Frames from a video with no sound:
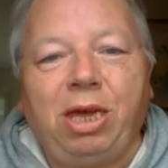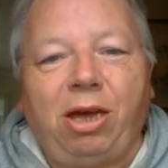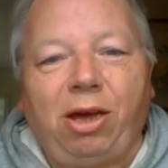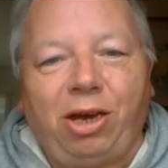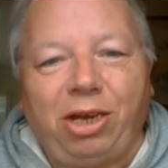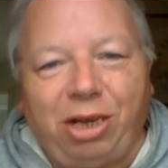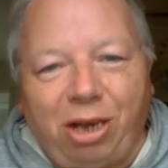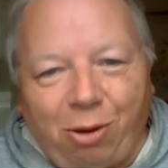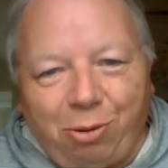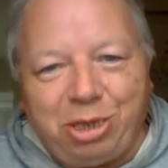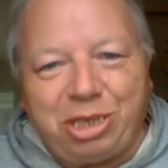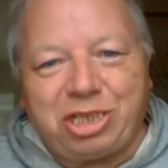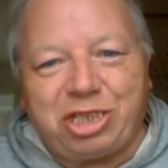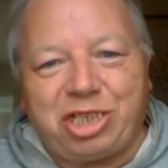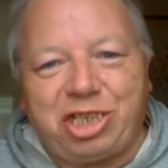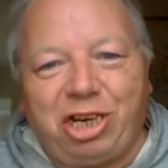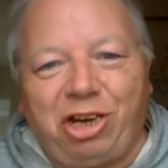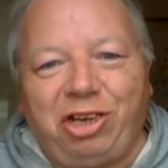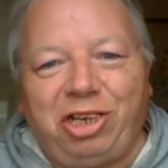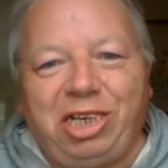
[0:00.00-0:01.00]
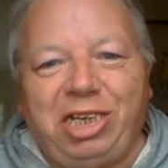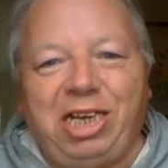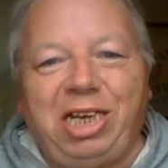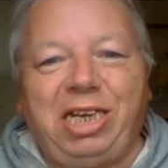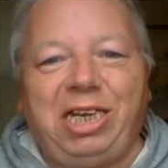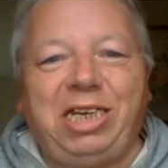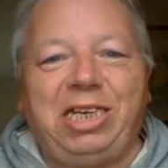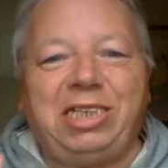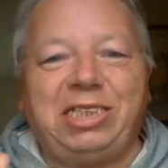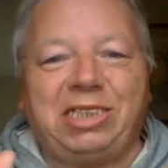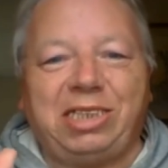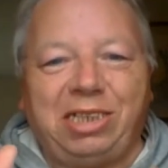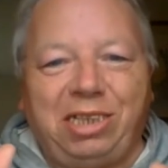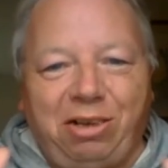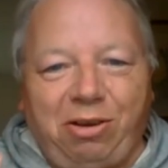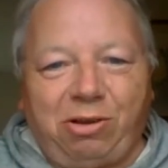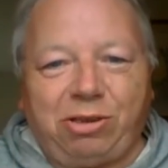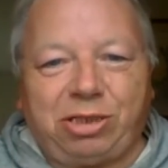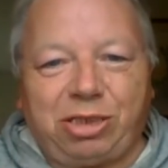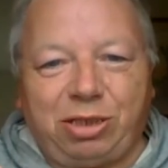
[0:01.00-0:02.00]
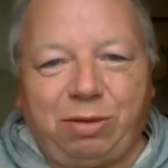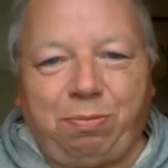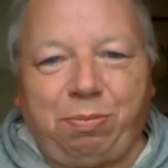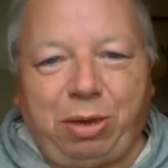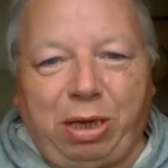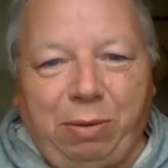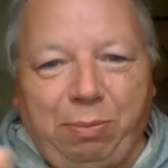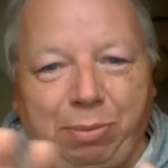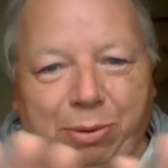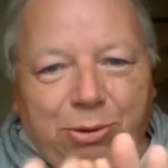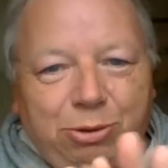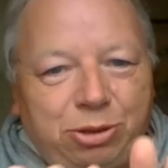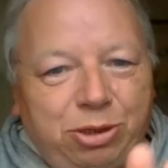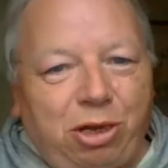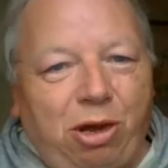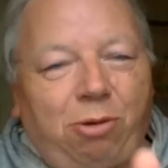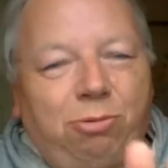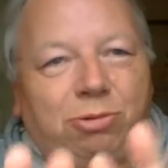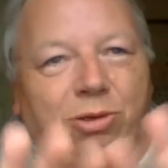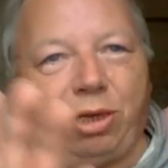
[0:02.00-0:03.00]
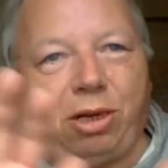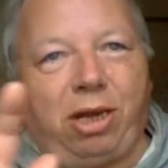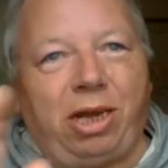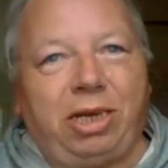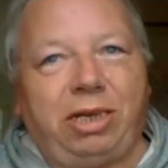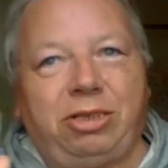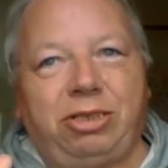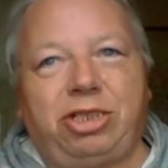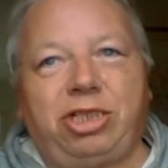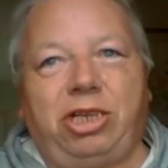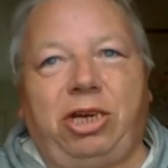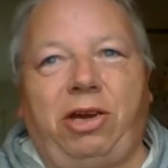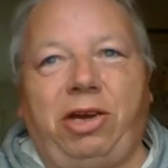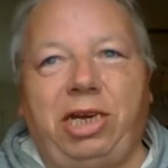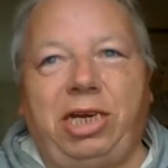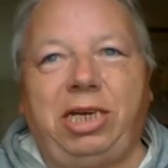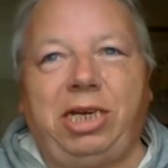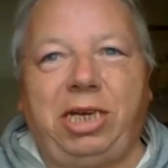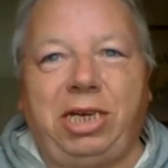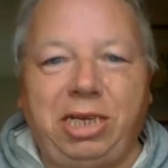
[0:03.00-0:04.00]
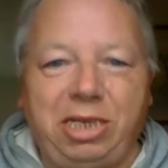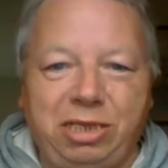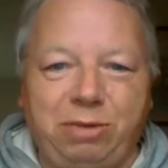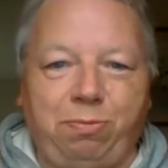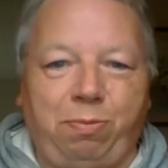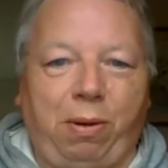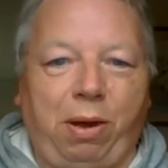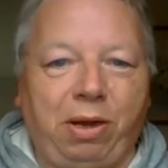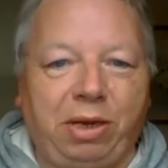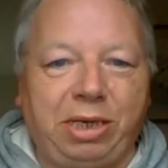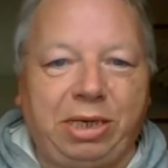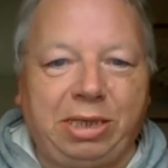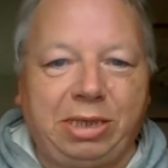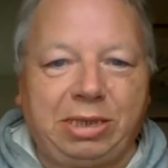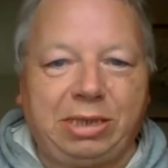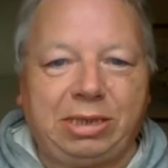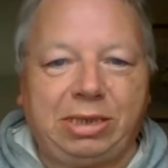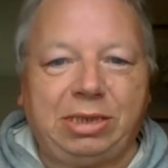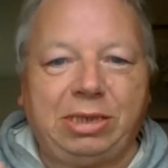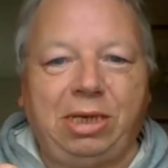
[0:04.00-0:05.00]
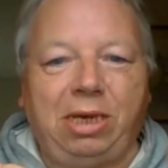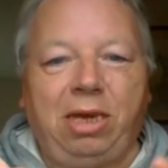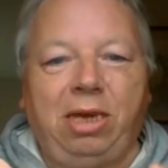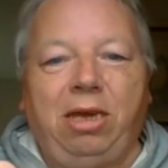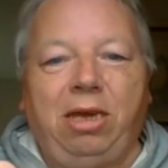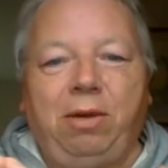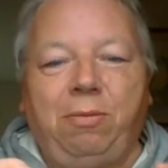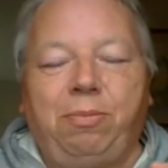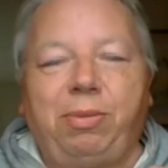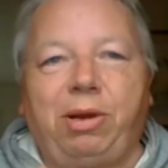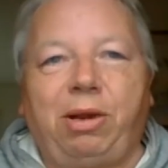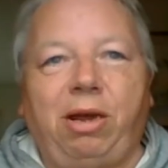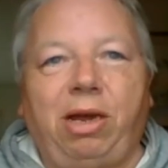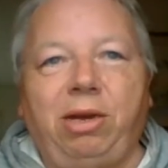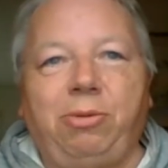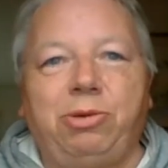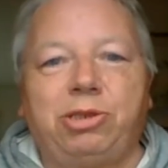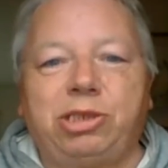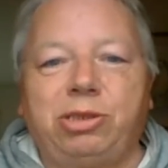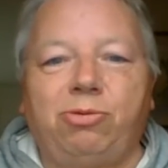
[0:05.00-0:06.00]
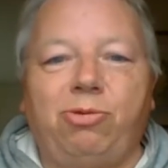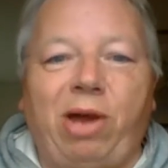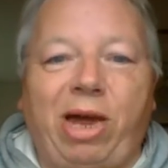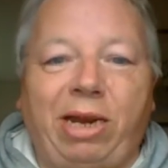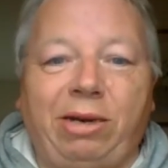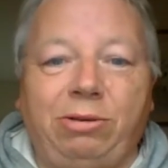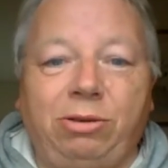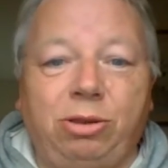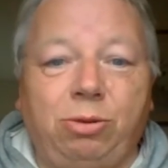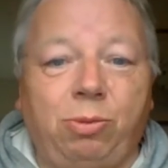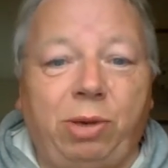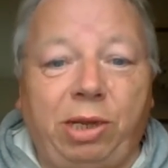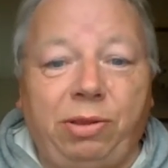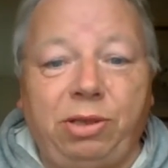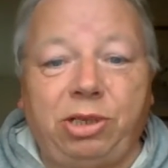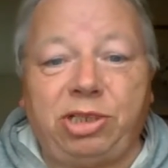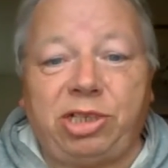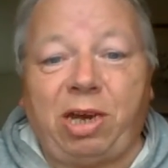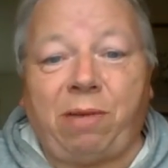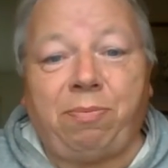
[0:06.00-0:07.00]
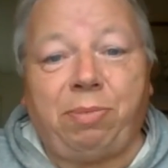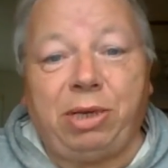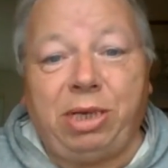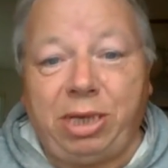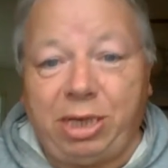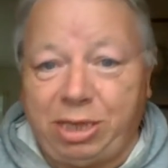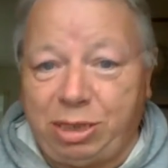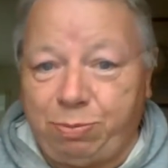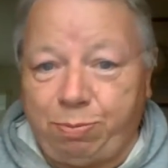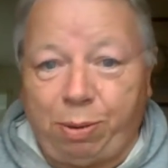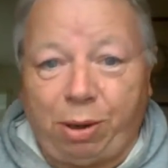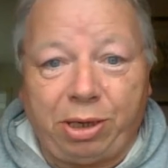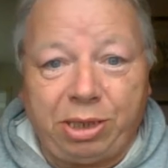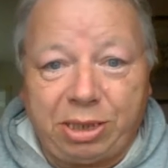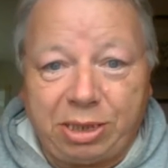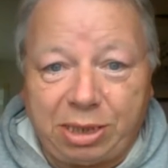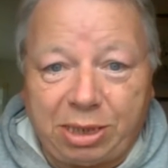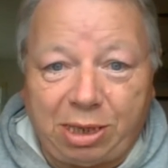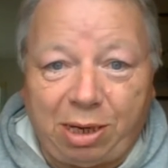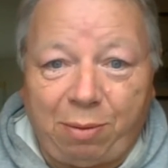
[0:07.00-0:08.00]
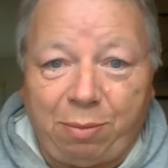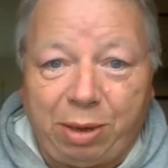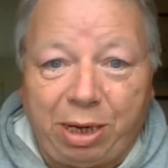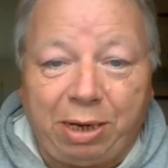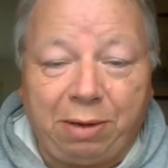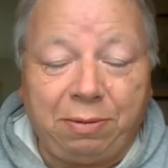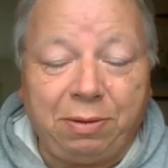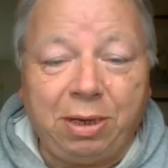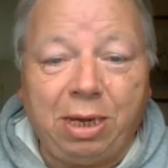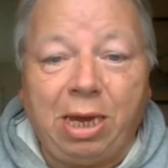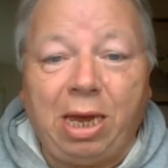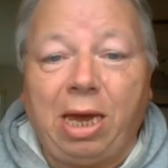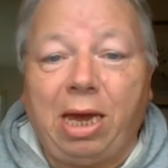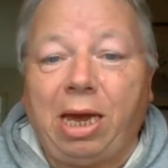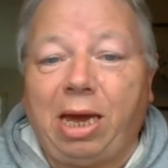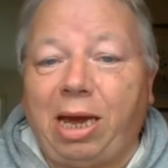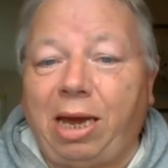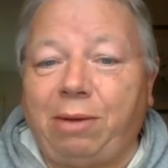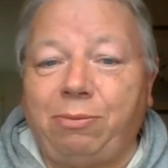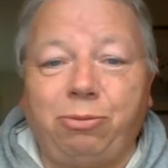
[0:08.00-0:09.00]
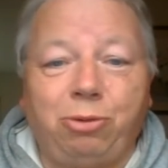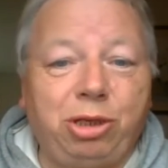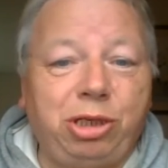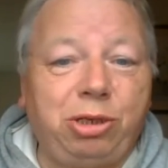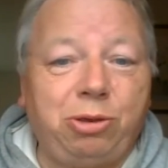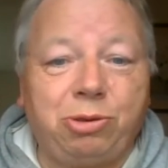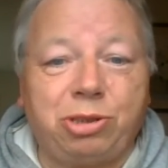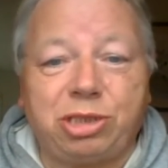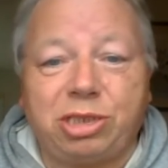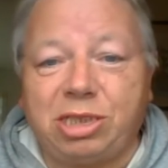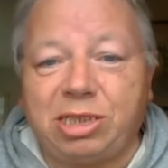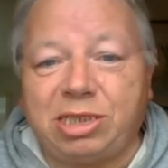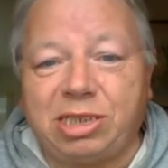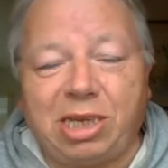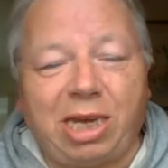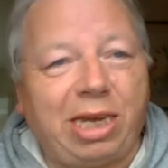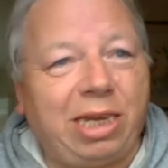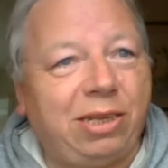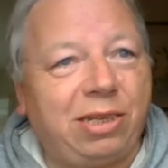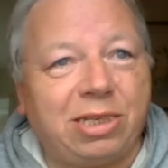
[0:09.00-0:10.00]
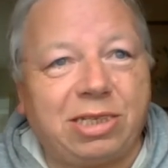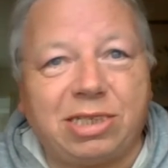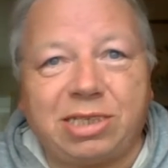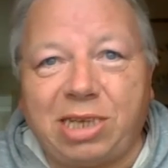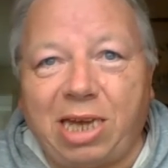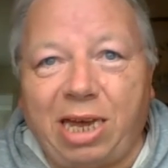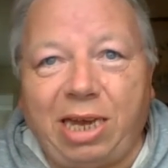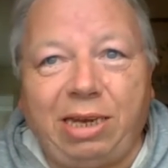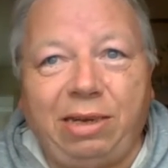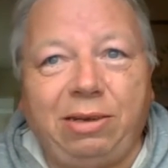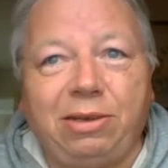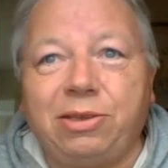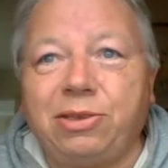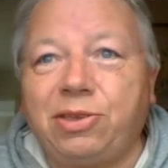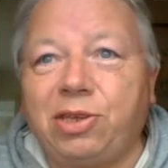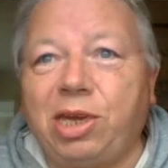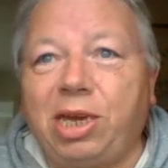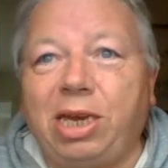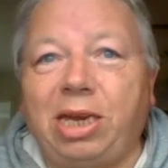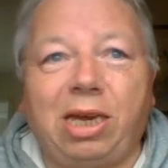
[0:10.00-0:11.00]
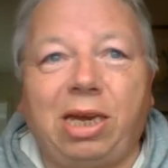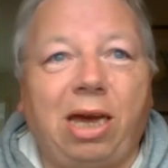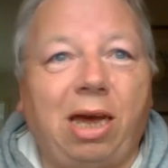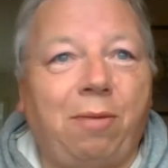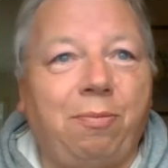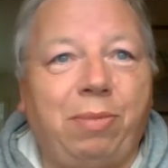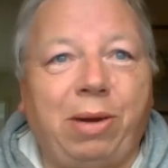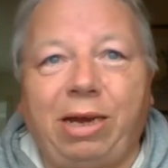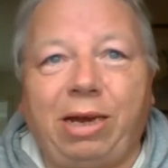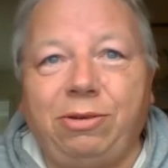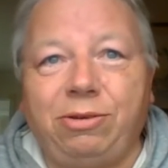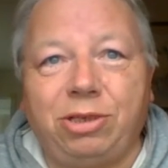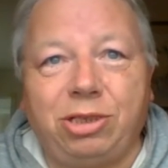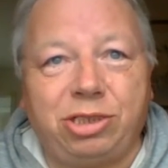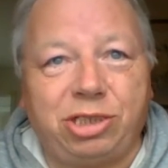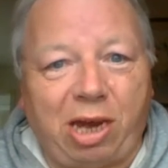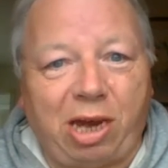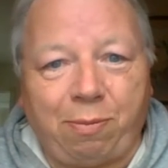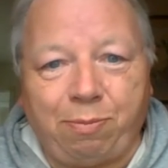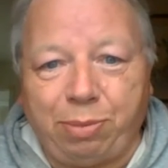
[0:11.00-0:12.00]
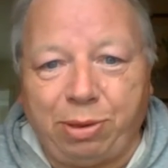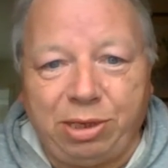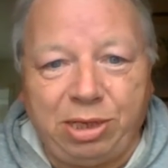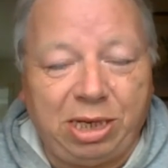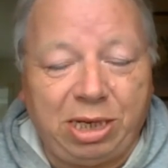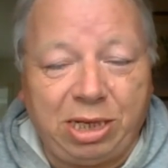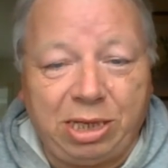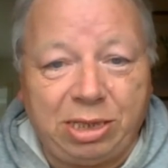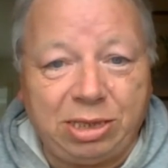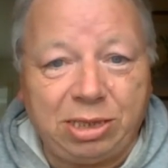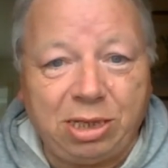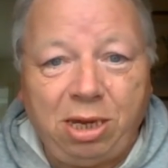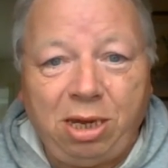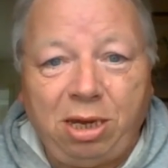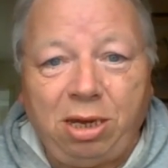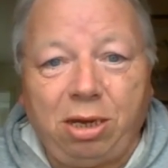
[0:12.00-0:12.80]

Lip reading: I know it's Chinese and lots of people don't like Chinese bikes, but I was around when the Japanese bikes come in, and we used to say the same thing about the Japanese.